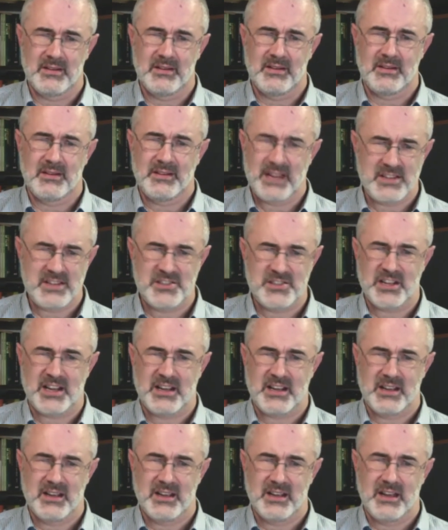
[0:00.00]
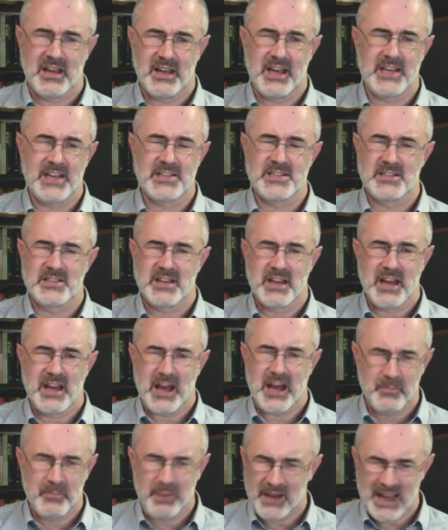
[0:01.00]
teaching. It is a
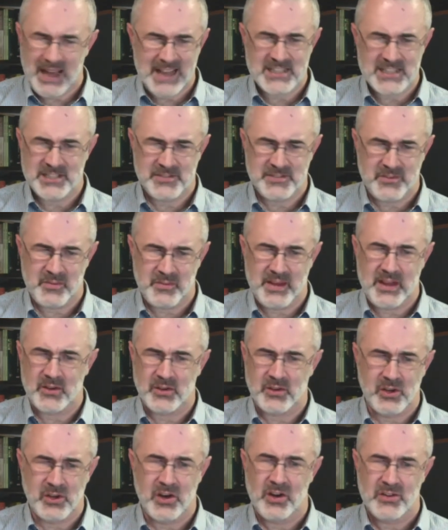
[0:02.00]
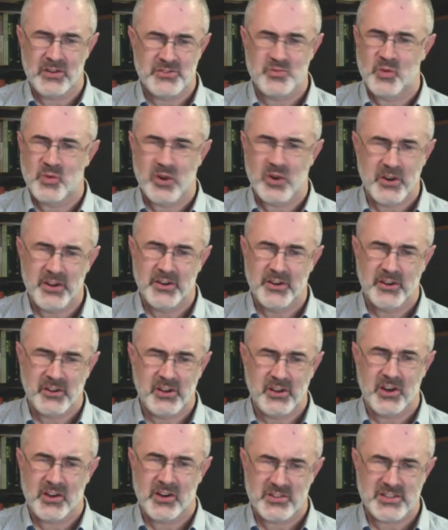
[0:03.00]
blasphemy on God's word and on
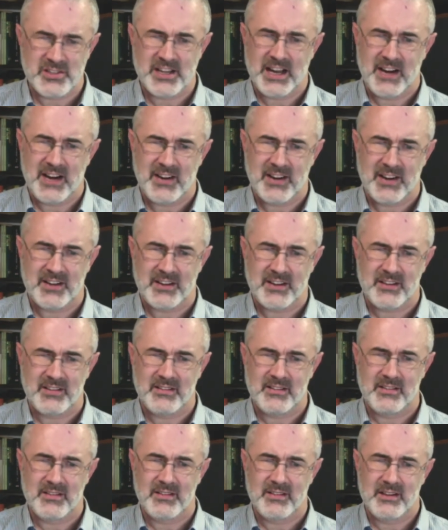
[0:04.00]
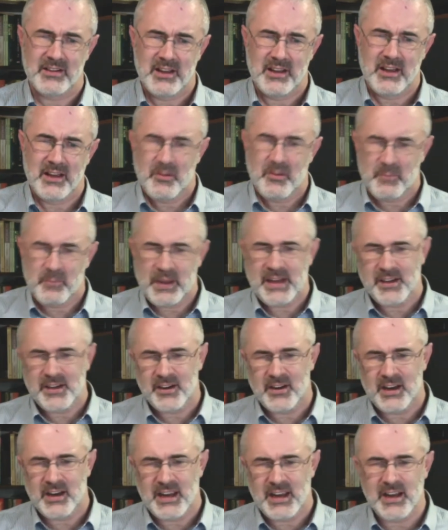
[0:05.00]
God's character.
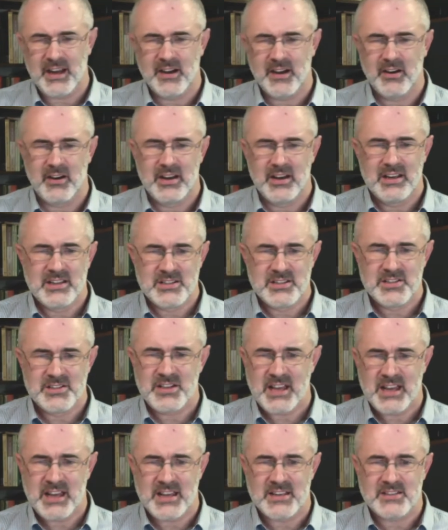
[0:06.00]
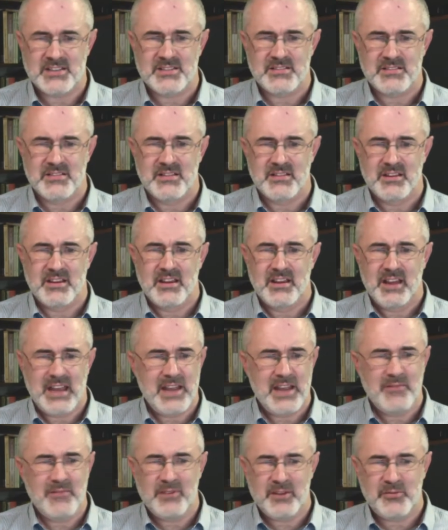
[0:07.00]
Peter here says,
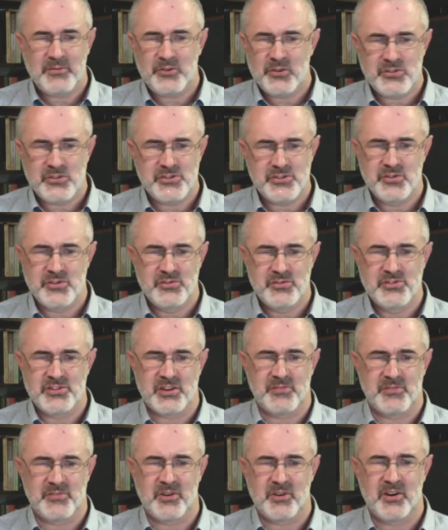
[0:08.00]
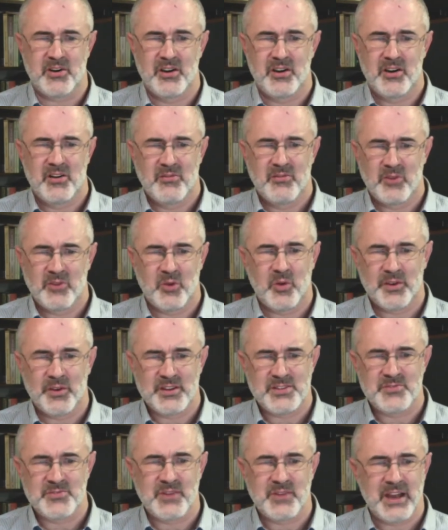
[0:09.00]
even if you should suffer for what
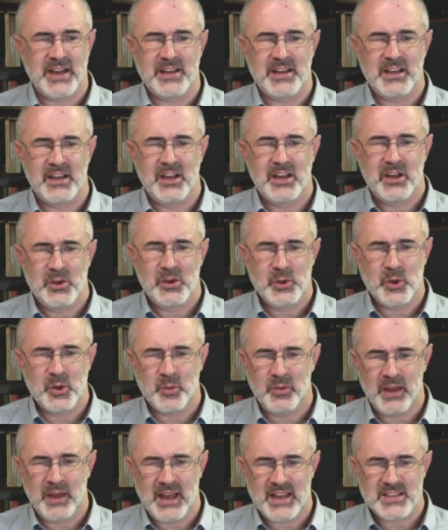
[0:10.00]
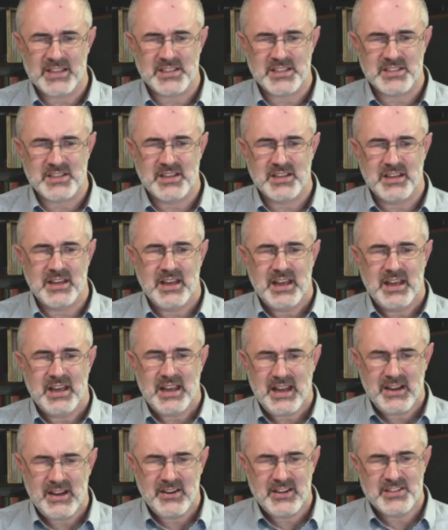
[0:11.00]
is right, you're blessed.
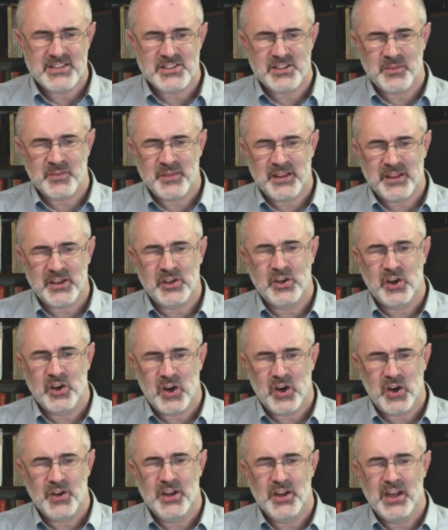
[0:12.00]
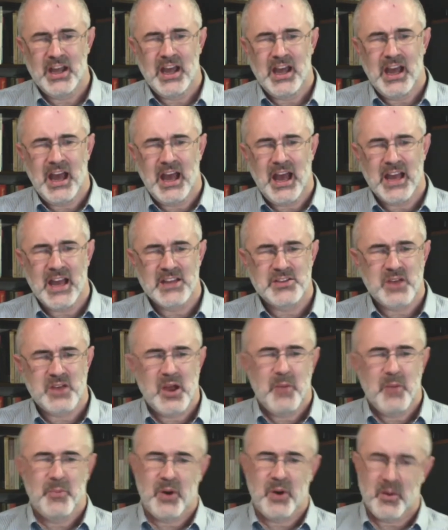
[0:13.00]
Here is something that God has
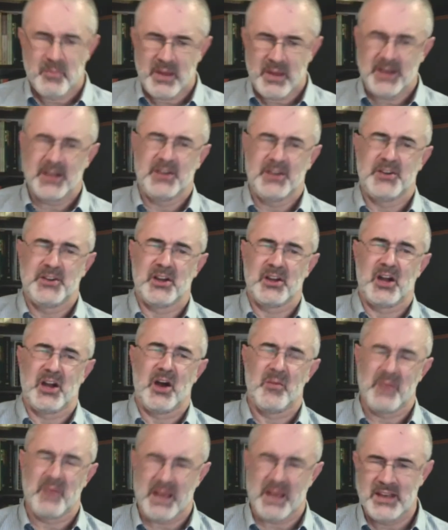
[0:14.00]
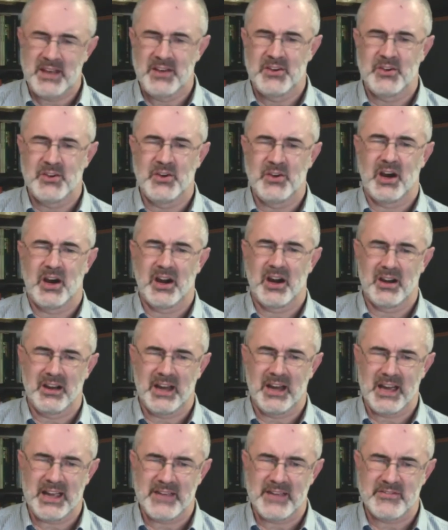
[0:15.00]
permitted to come into our
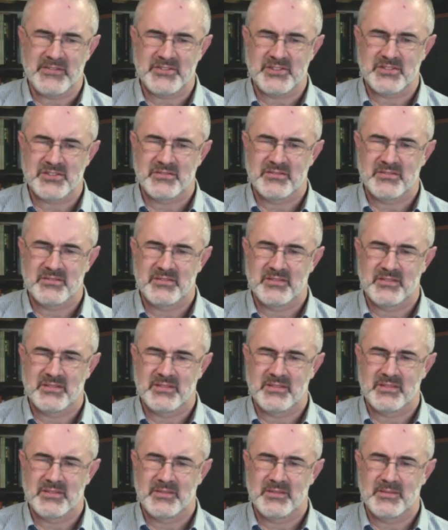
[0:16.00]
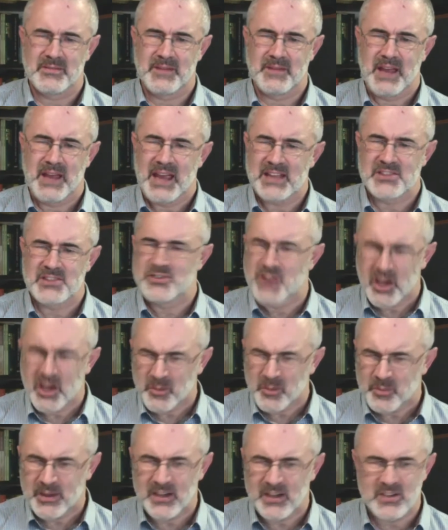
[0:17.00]
lives. It's not
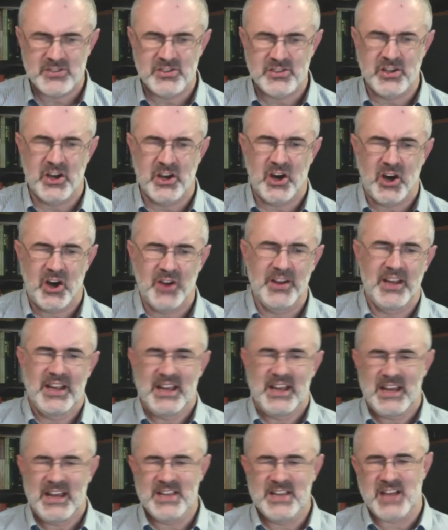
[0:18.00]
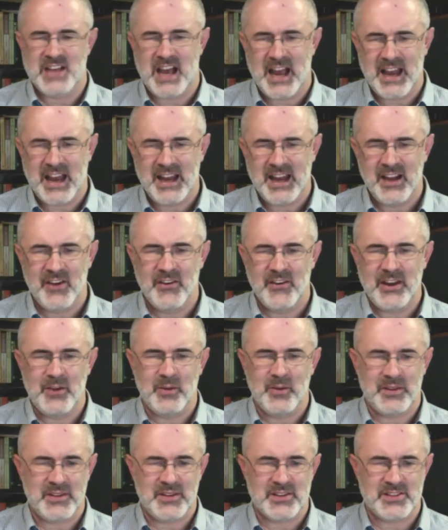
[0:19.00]
because God is angry
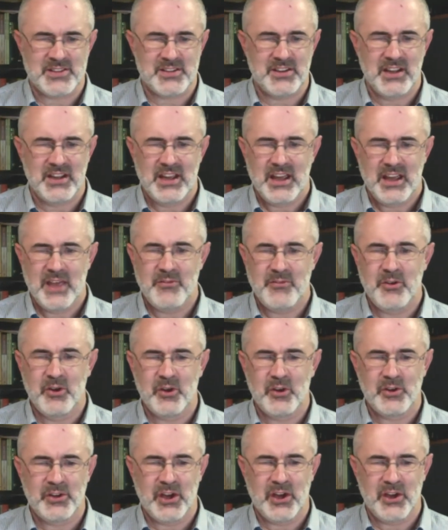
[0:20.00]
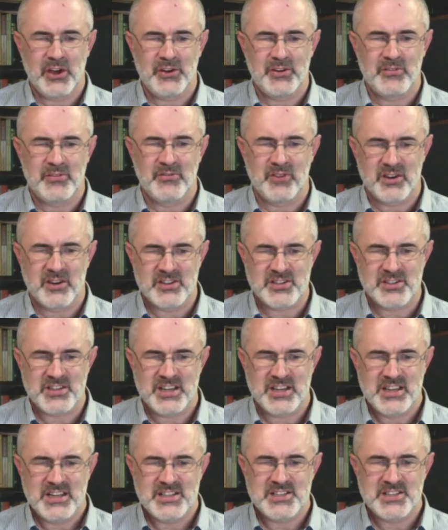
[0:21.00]
with us. And if you look down to verse
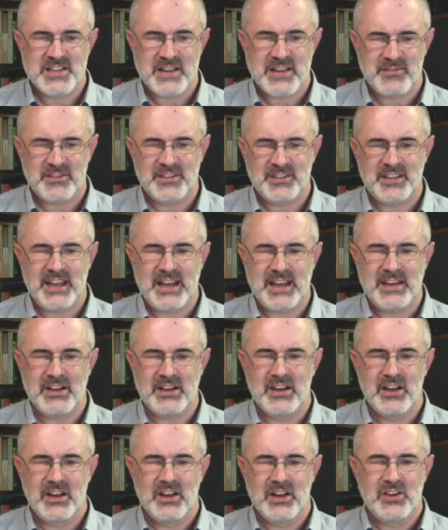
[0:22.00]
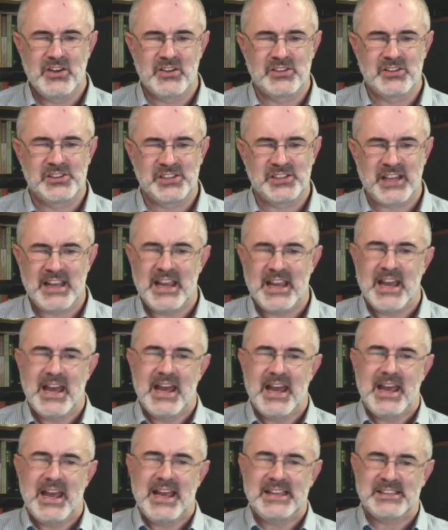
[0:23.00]
17, you'll see
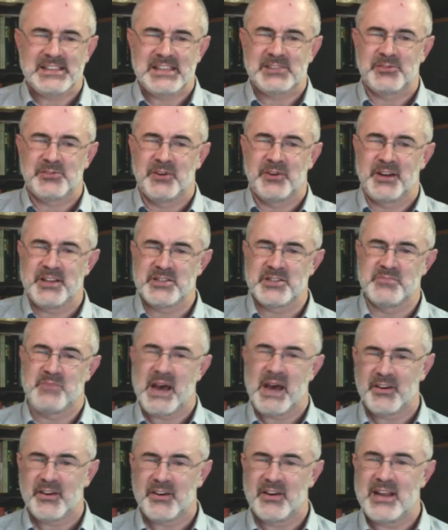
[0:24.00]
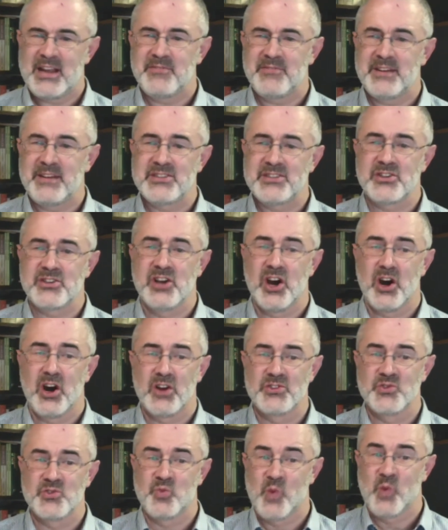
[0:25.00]
he says, for it is better if it is
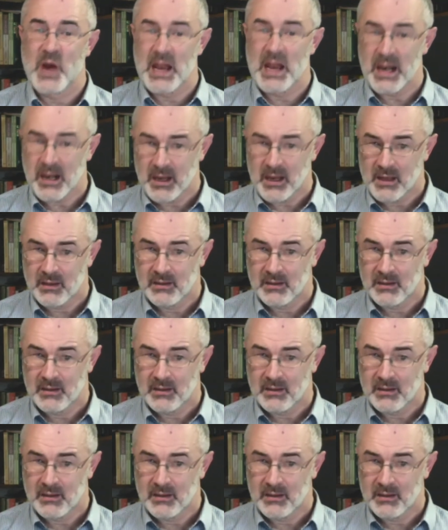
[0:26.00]
God's will